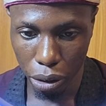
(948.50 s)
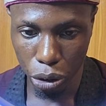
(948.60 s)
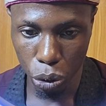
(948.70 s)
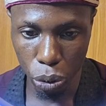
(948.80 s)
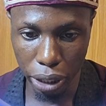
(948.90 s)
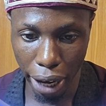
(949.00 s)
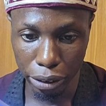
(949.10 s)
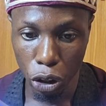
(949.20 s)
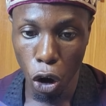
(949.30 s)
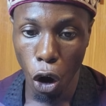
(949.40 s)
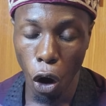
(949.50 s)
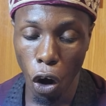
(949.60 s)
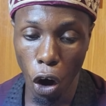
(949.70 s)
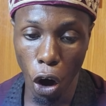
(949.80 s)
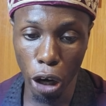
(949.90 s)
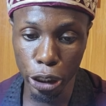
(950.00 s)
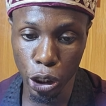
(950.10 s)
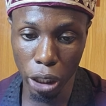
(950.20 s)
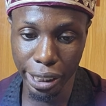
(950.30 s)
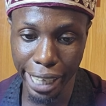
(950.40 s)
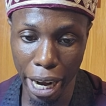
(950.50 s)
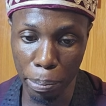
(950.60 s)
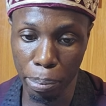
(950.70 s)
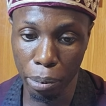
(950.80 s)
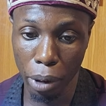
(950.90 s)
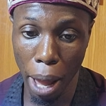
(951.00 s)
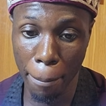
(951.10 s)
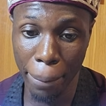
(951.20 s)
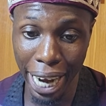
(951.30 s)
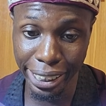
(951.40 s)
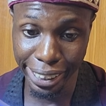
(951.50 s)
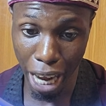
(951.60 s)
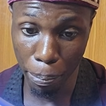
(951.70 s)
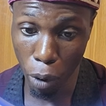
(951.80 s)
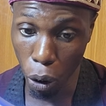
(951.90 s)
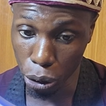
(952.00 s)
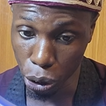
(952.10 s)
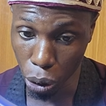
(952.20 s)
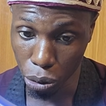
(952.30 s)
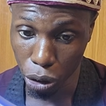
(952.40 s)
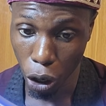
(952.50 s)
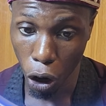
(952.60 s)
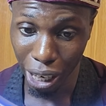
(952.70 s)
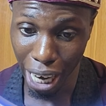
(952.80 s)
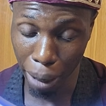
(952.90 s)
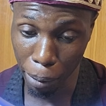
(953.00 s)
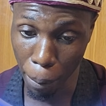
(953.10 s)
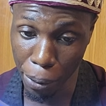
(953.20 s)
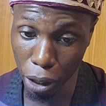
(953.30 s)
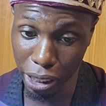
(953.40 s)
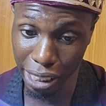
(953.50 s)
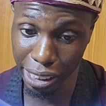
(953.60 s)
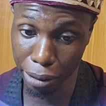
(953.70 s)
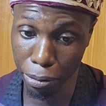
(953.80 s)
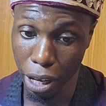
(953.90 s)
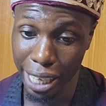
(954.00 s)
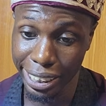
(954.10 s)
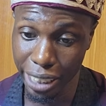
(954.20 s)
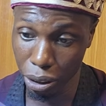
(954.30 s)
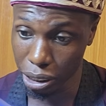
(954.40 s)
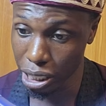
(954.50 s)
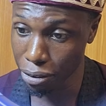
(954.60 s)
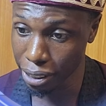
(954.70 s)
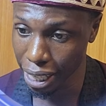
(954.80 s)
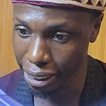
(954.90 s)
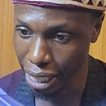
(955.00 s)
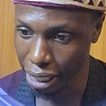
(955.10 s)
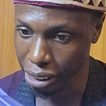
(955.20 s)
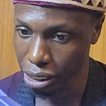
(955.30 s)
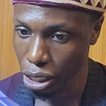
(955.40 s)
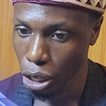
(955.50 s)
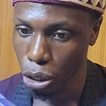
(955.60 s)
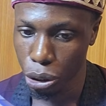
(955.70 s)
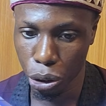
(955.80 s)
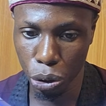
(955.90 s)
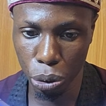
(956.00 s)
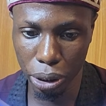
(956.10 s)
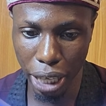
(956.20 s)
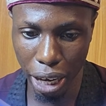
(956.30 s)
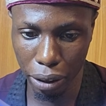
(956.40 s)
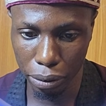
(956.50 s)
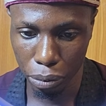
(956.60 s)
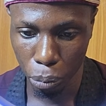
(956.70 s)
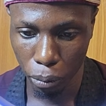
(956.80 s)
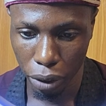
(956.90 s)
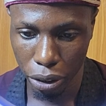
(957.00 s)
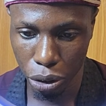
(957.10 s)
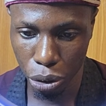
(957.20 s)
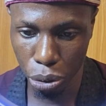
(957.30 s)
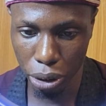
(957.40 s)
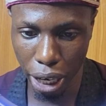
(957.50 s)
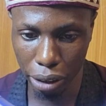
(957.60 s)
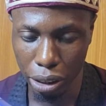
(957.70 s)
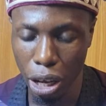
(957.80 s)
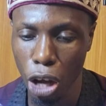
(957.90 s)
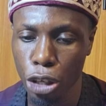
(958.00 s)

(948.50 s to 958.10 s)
Scroll down, unction type and buying type, unction, campaign objective, sales, leave it at that. Scroll down, scroll down.